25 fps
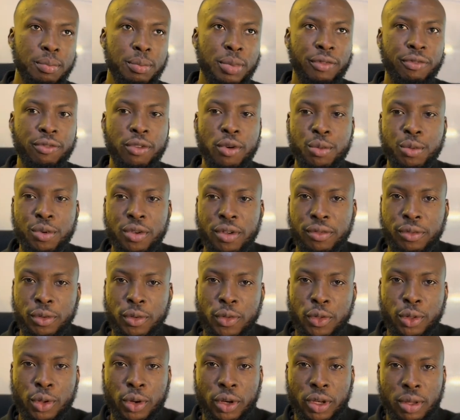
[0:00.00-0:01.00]
Before we
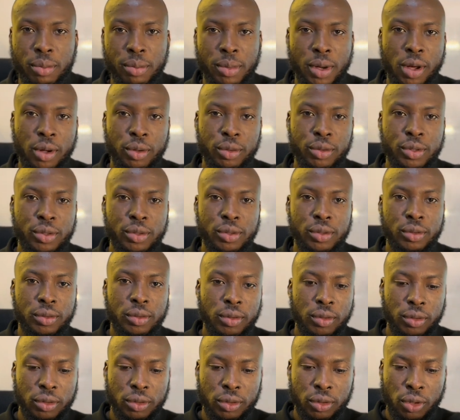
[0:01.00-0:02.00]
even talk about
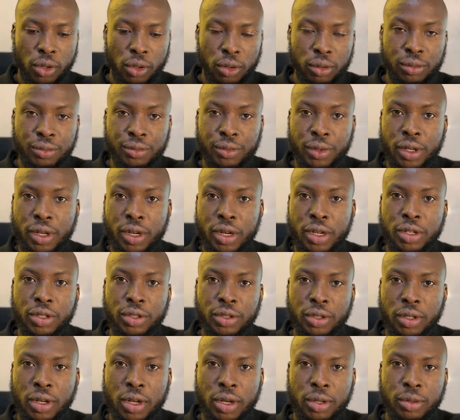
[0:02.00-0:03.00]

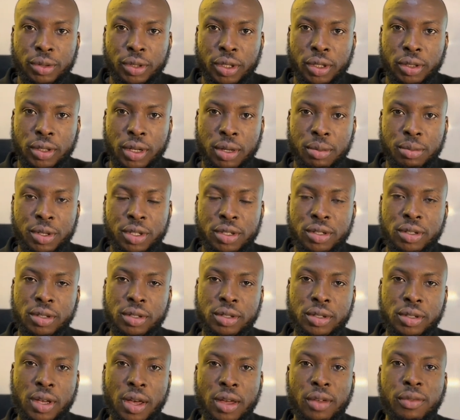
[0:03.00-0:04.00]
non-relational
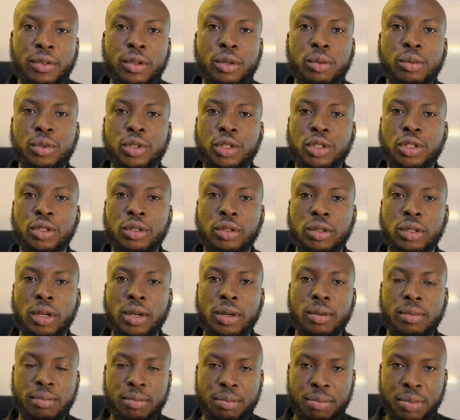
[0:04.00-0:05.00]
databases, I think we should
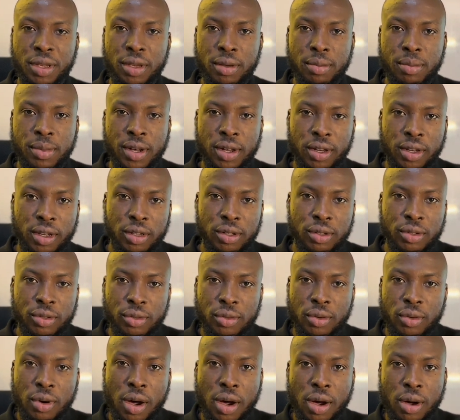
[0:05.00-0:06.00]
piggyback
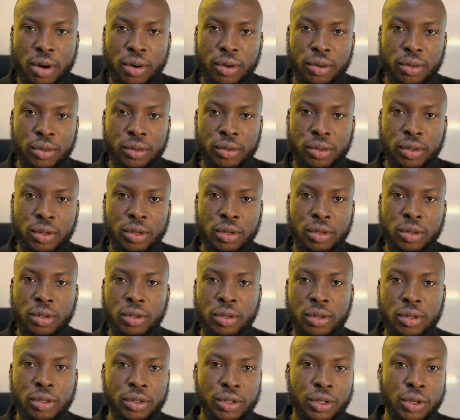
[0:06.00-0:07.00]
into how
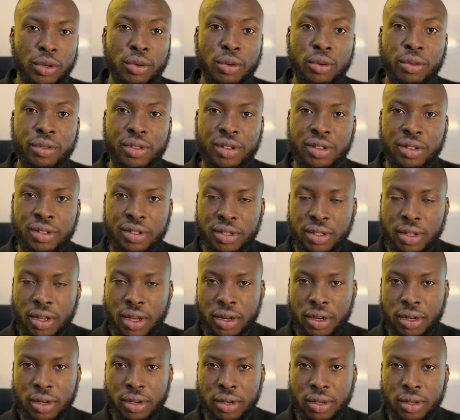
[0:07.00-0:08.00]
the whole thing
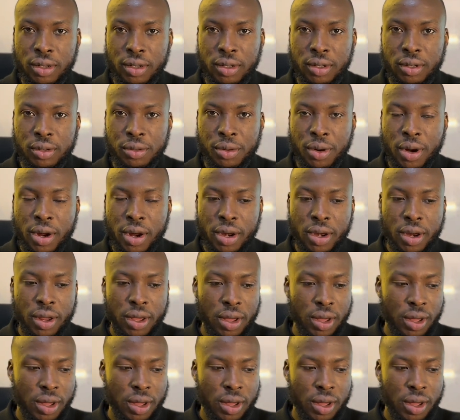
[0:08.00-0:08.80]
started, right?